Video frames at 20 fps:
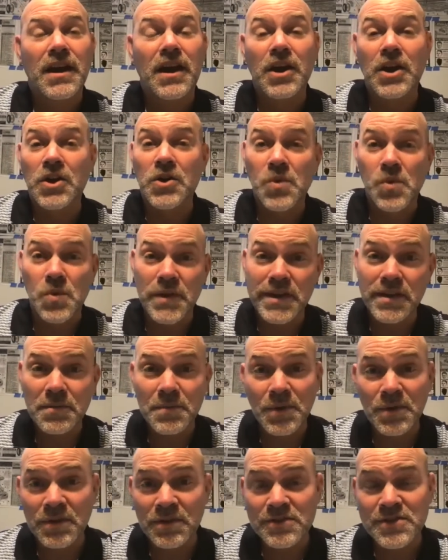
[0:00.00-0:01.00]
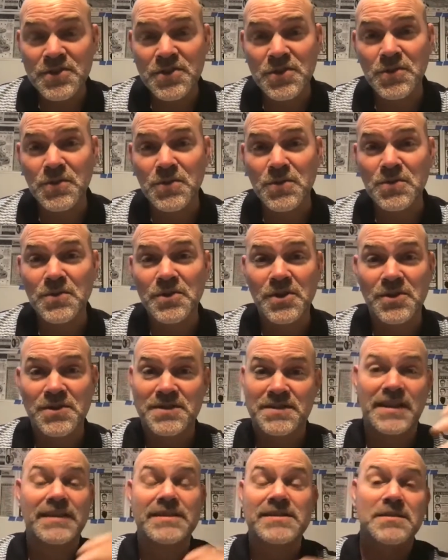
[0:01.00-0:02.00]
agreeable to your
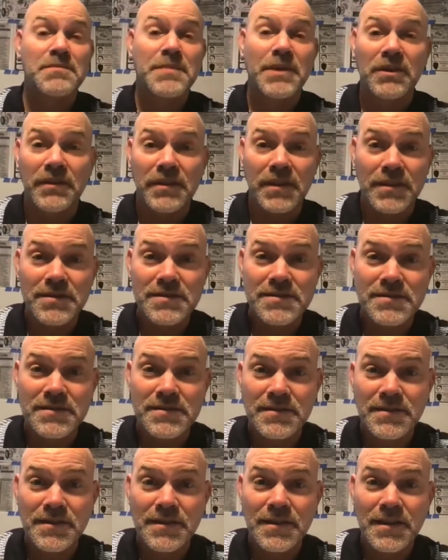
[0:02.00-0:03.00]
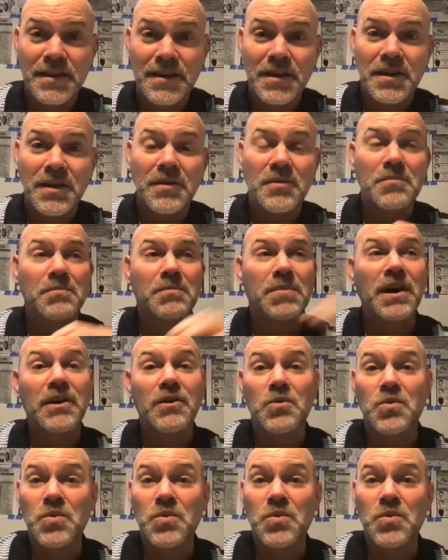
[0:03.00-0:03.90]
sensibilities, but